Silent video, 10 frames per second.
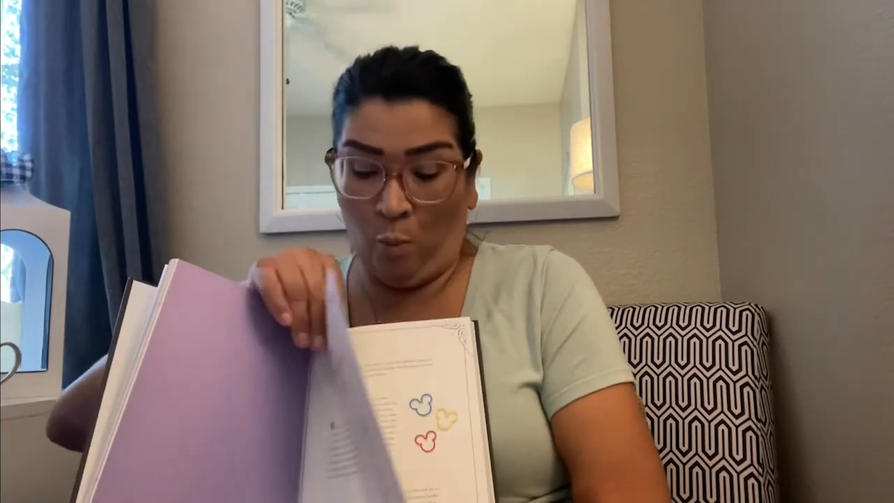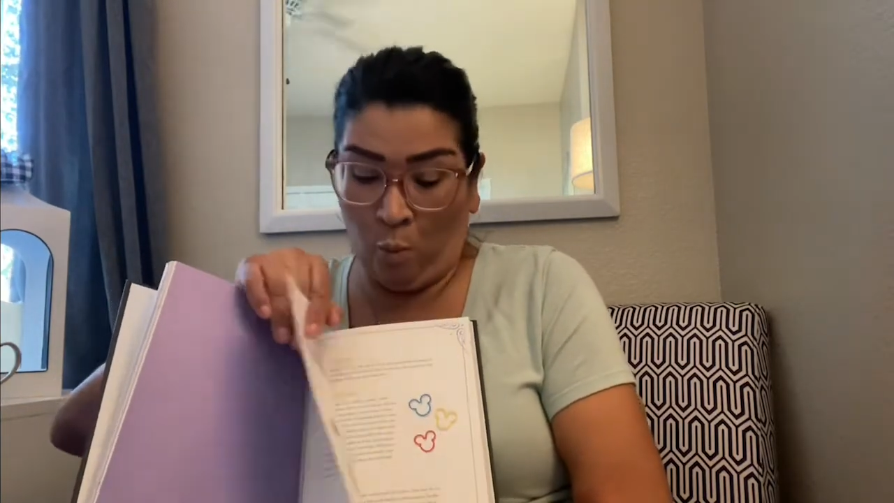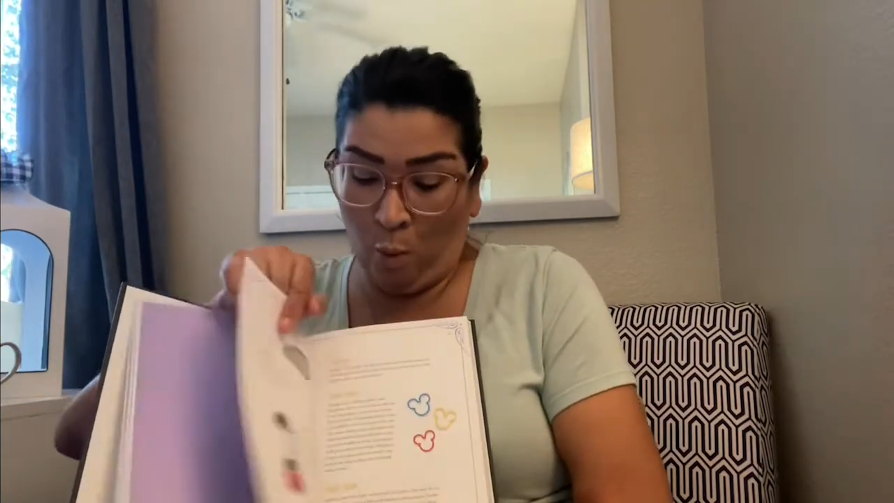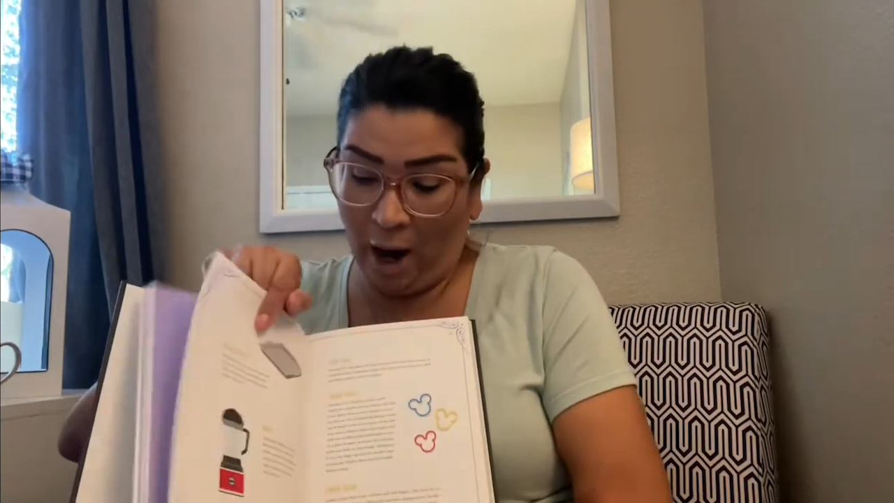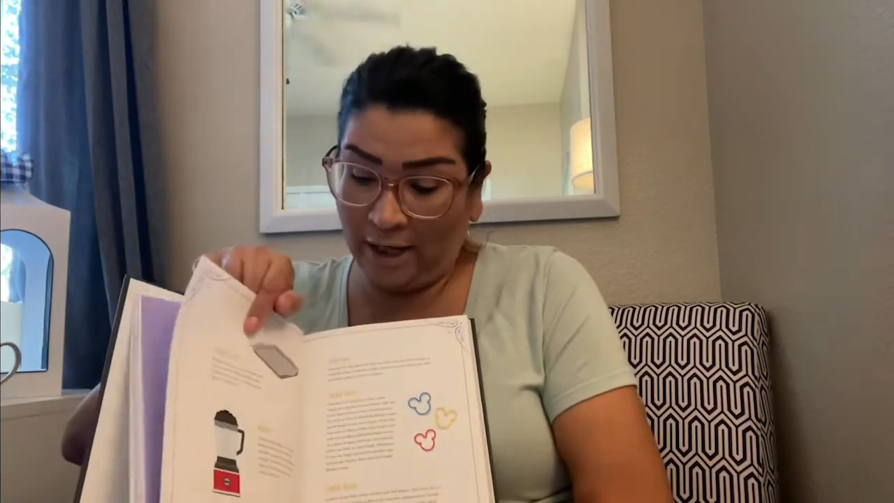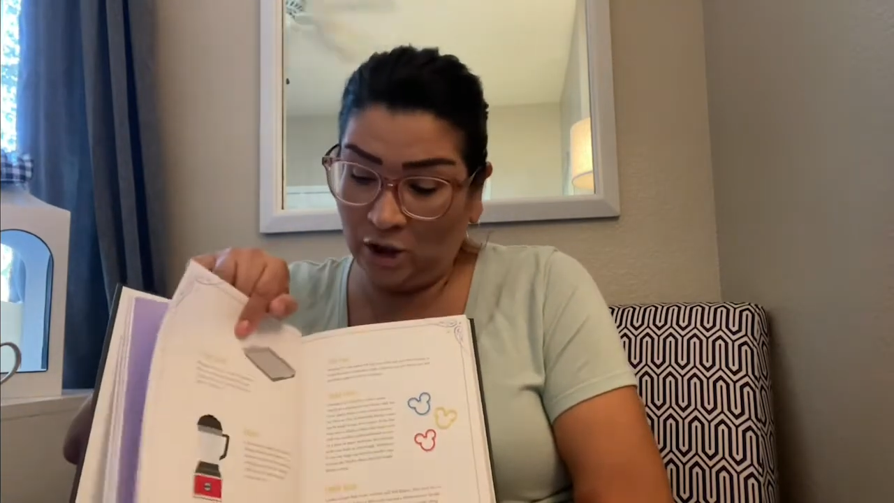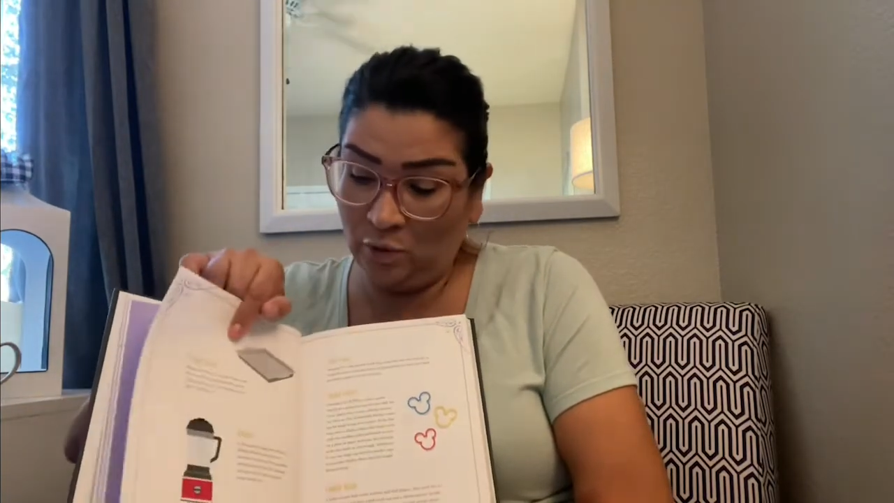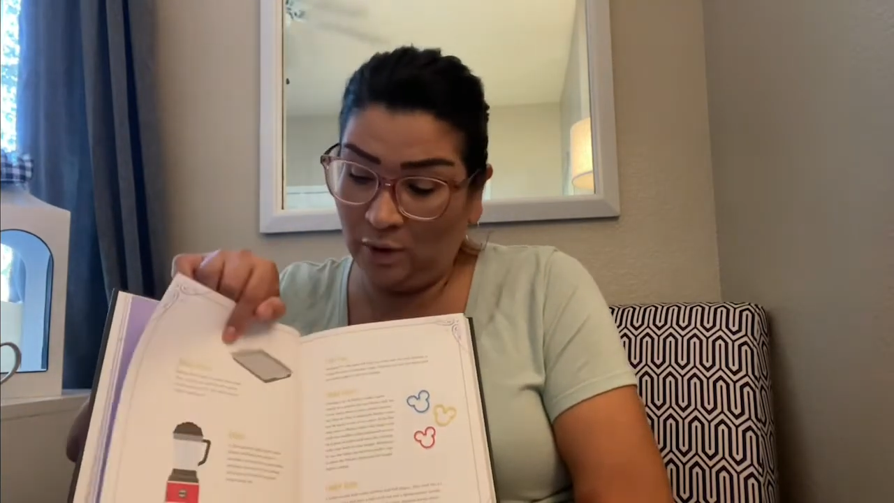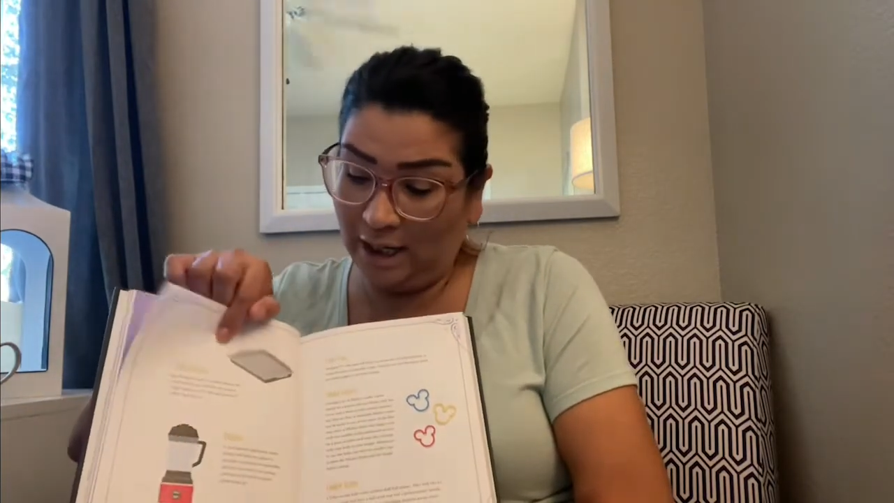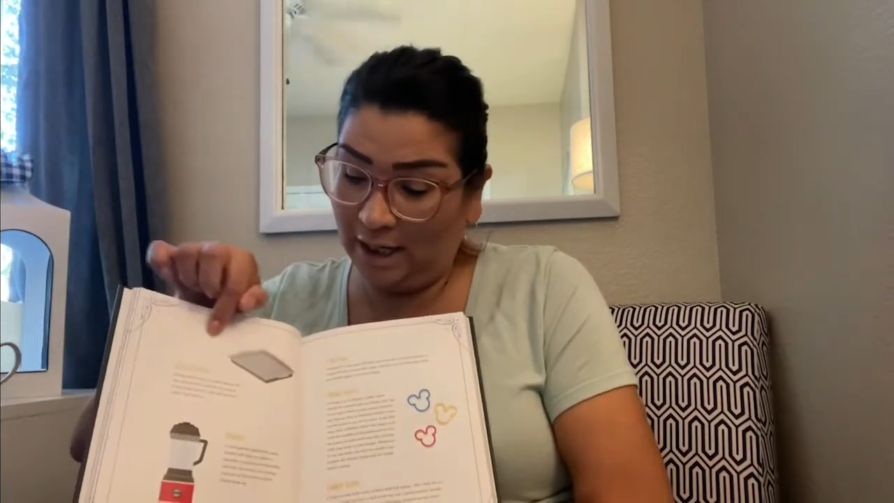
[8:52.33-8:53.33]
what you
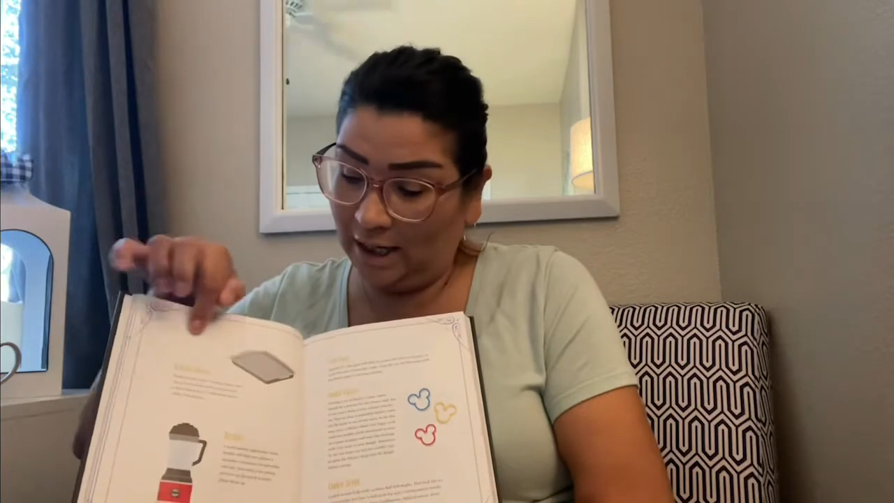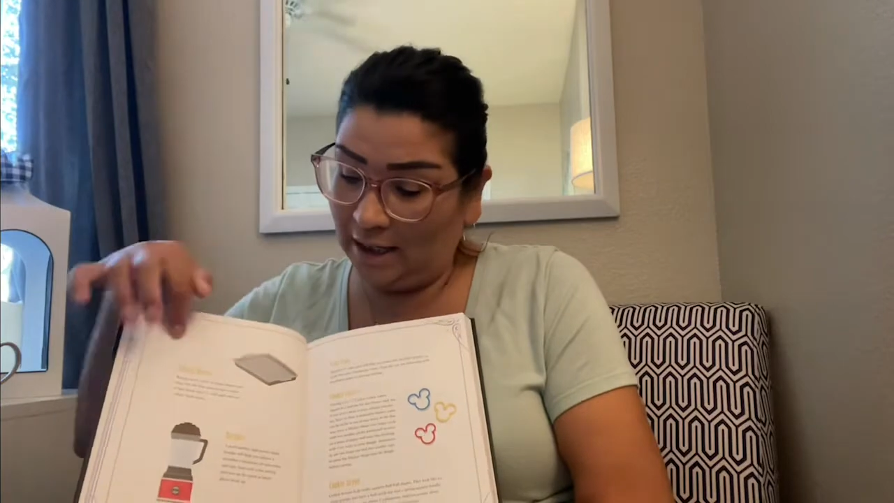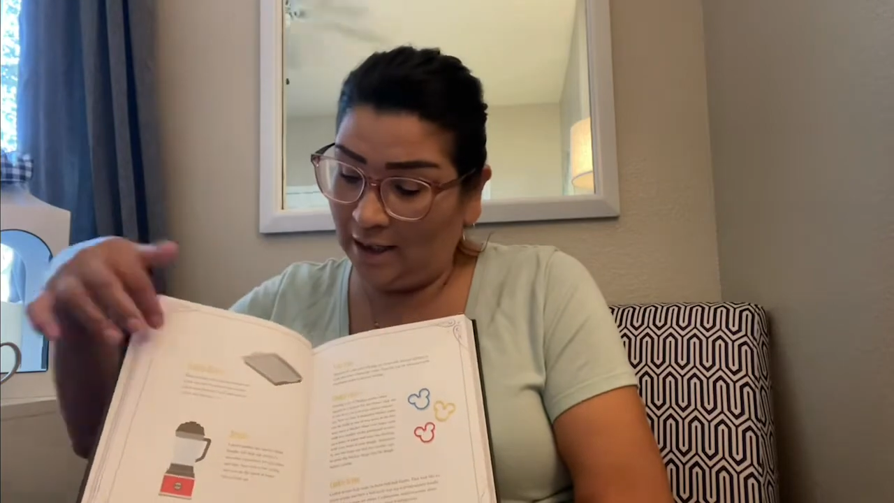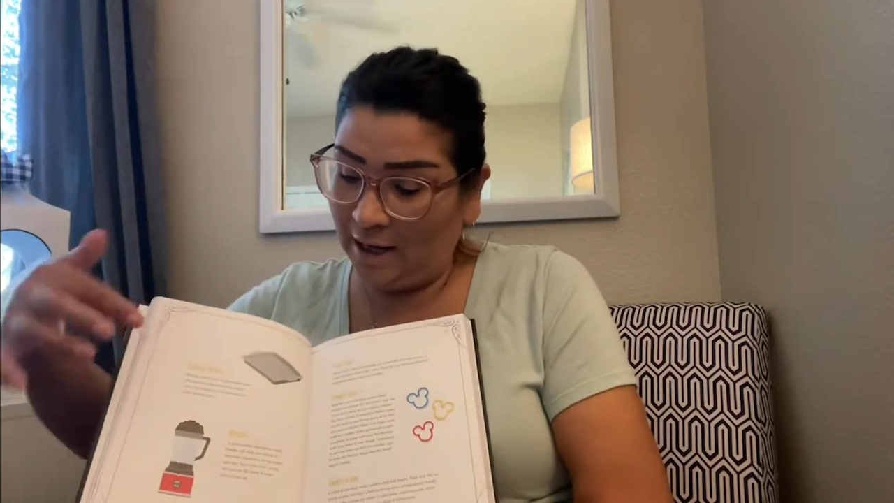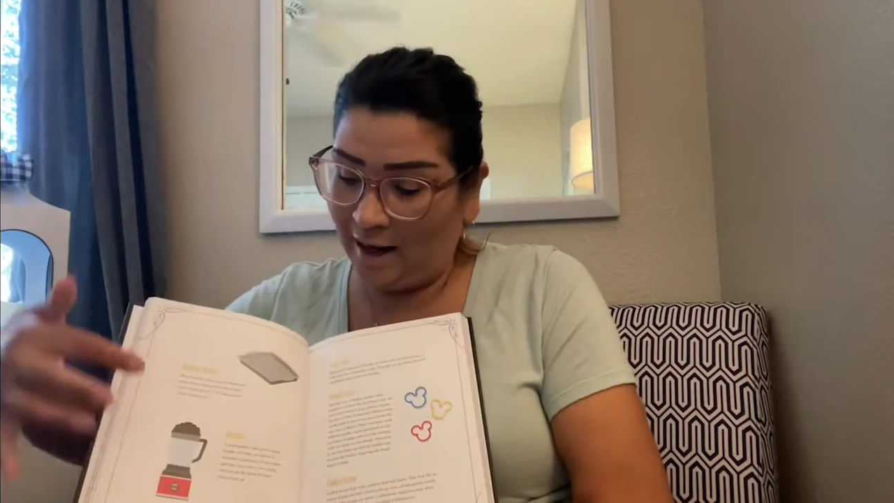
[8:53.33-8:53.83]
need: